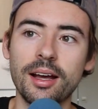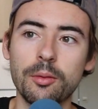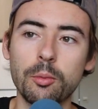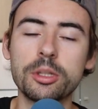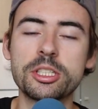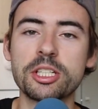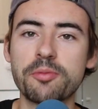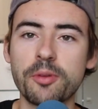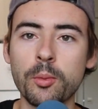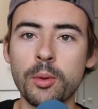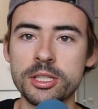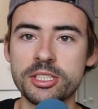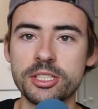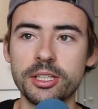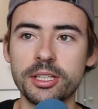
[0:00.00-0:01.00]
well, just for
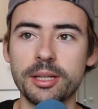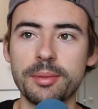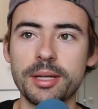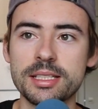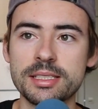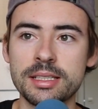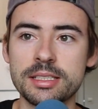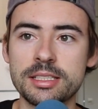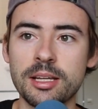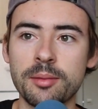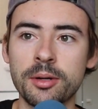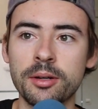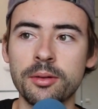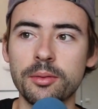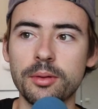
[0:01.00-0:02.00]
one circuit, because in the
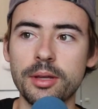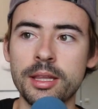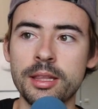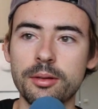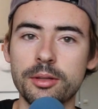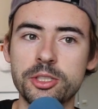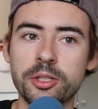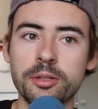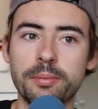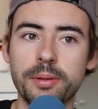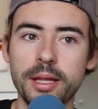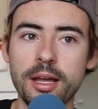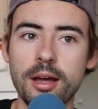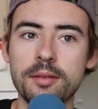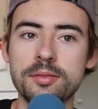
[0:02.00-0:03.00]
summer, during
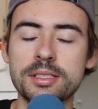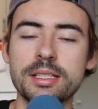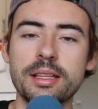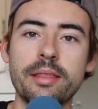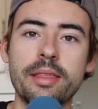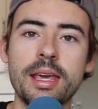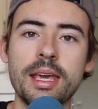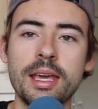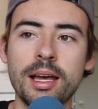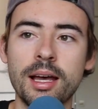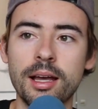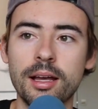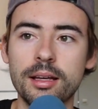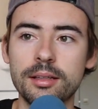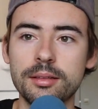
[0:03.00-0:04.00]
playoffs, they
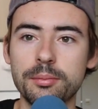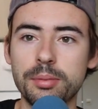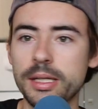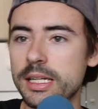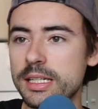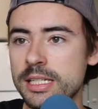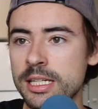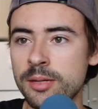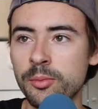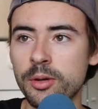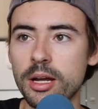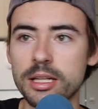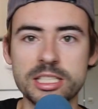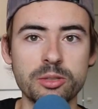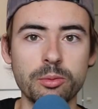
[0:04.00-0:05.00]
played a team. We
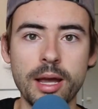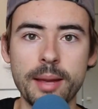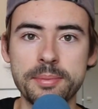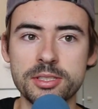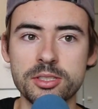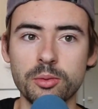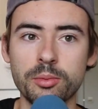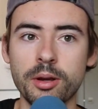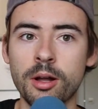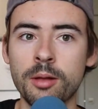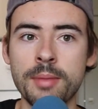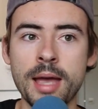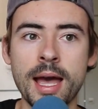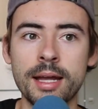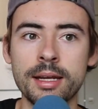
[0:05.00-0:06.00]
got swept, so we were all
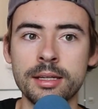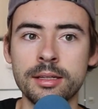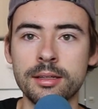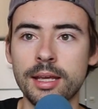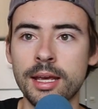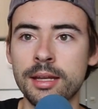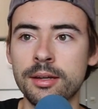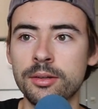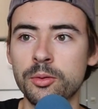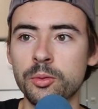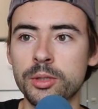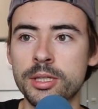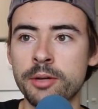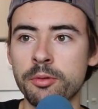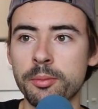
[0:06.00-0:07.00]
mad
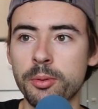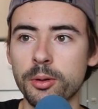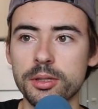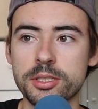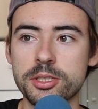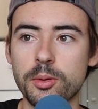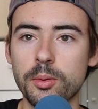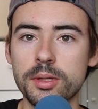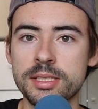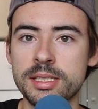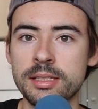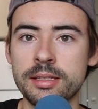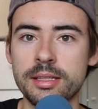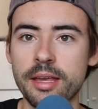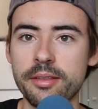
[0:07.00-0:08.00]
and didn't report the scores.
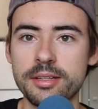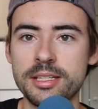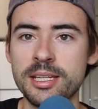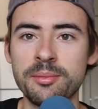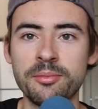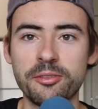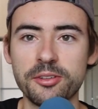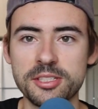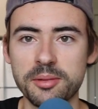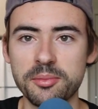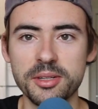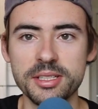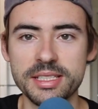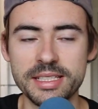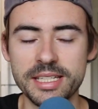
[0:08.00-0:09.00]
And the other team, for some
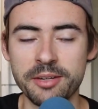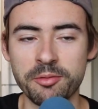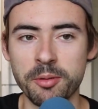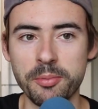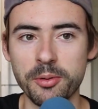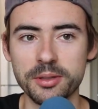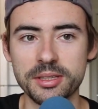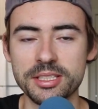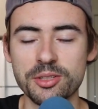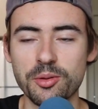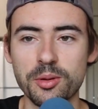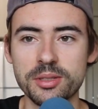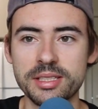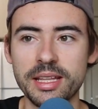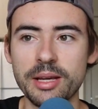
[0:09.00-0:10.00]
reason, didn't report the
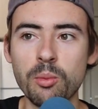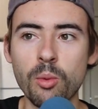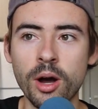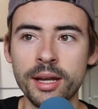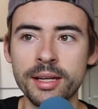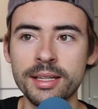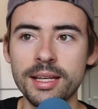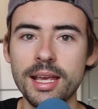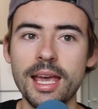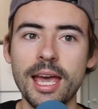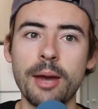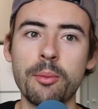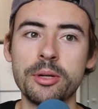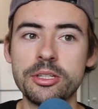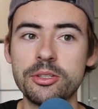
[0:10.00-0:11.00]
scores that they won.
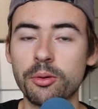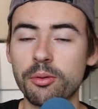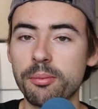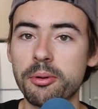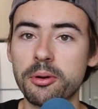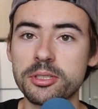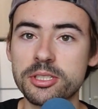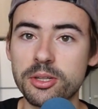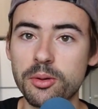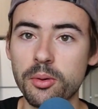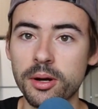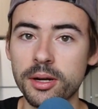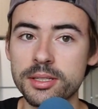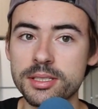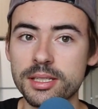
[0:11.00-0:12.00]
And when you don't report
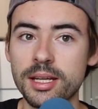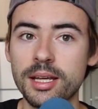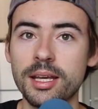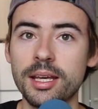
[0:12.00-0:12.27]
scores,